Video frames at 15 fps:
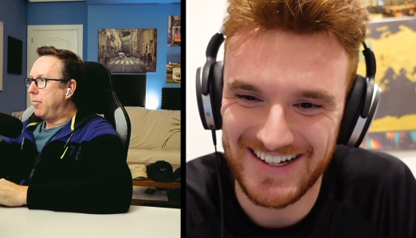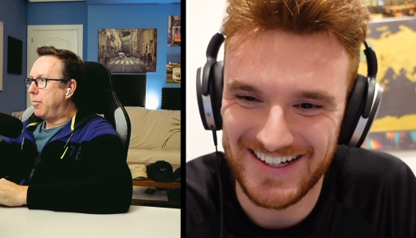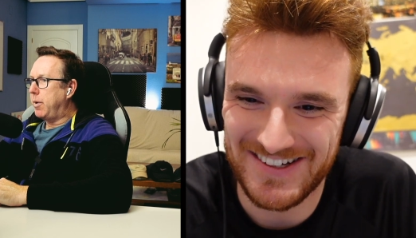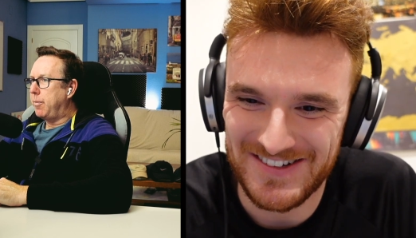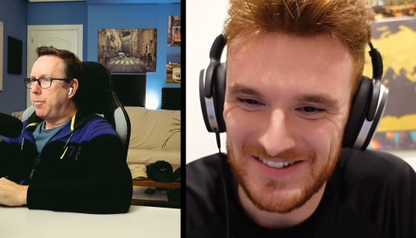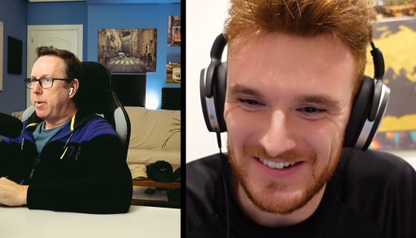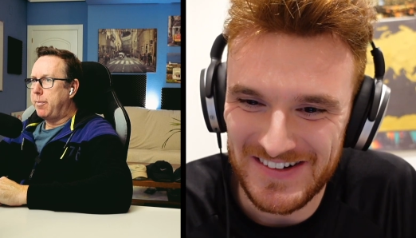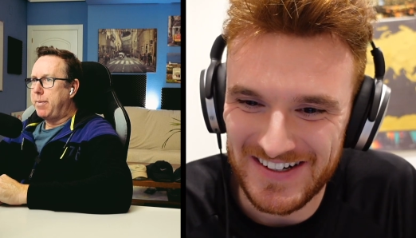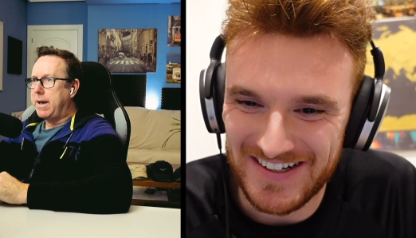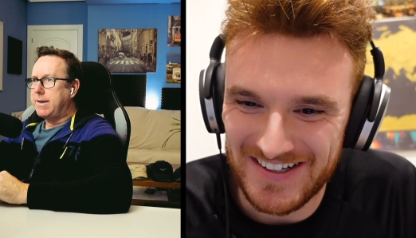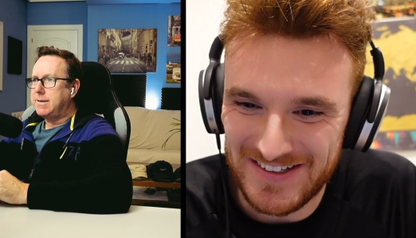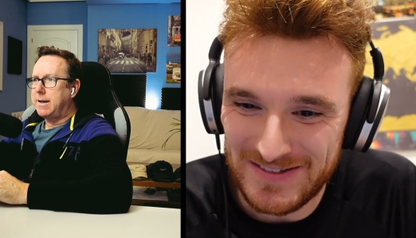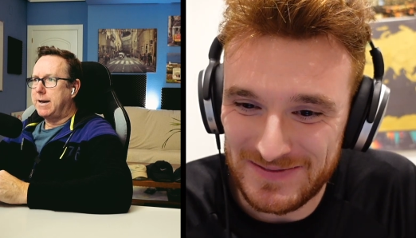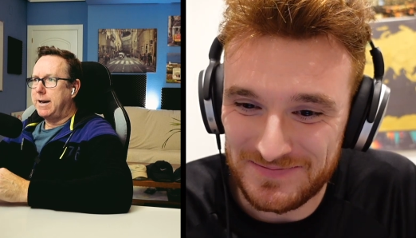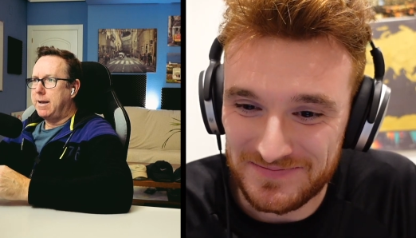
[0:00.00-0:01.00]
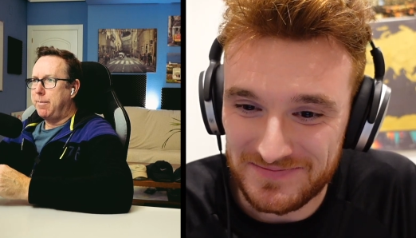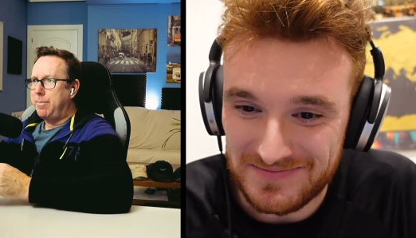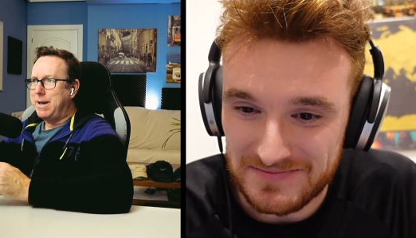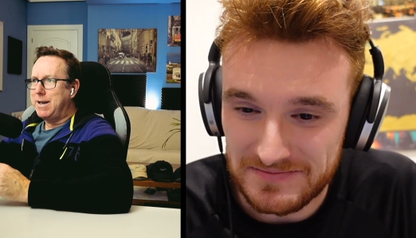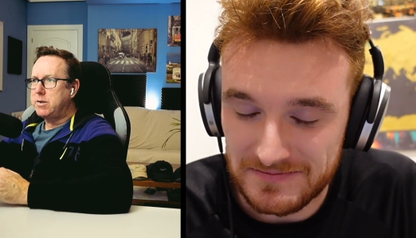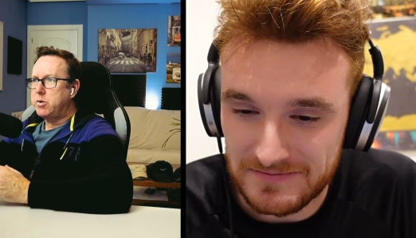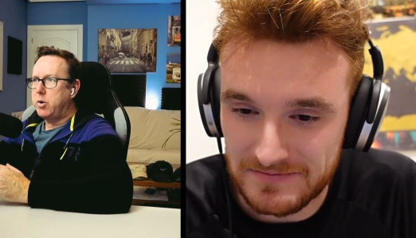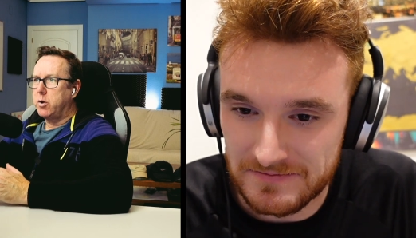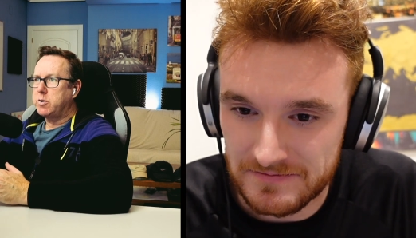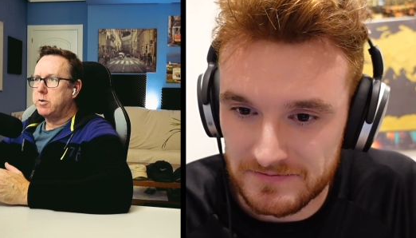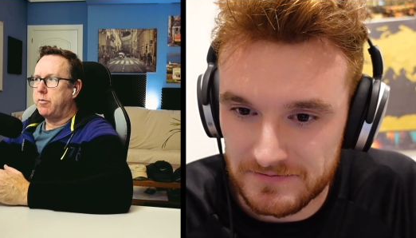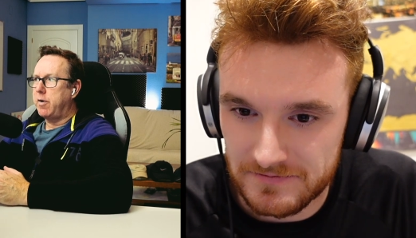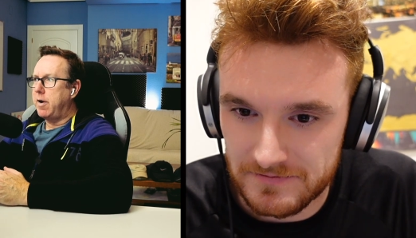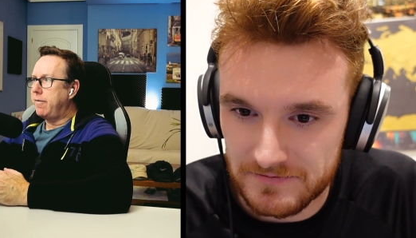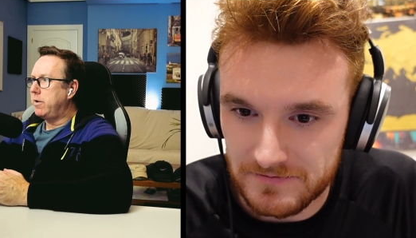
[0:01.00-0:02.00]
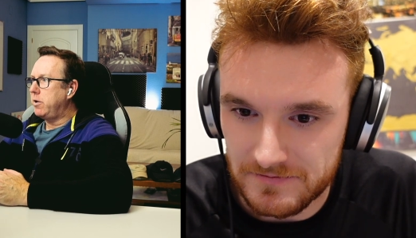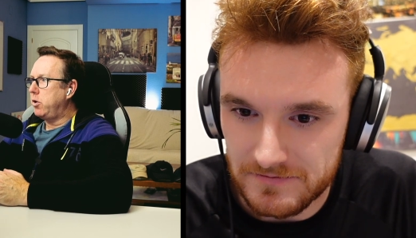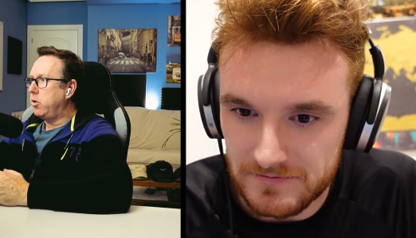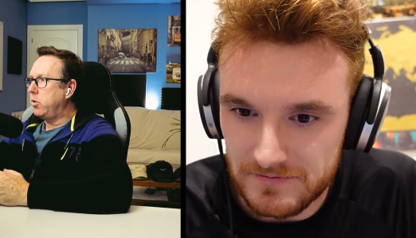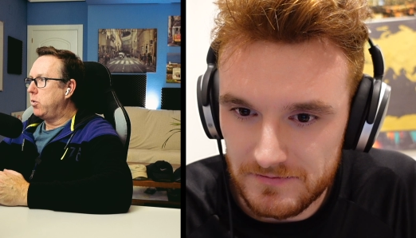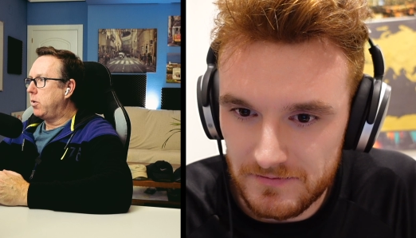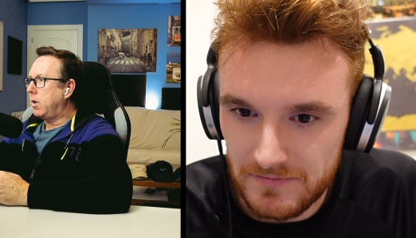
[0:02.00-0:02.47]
Speaker 1: but, but basically a big source of revenue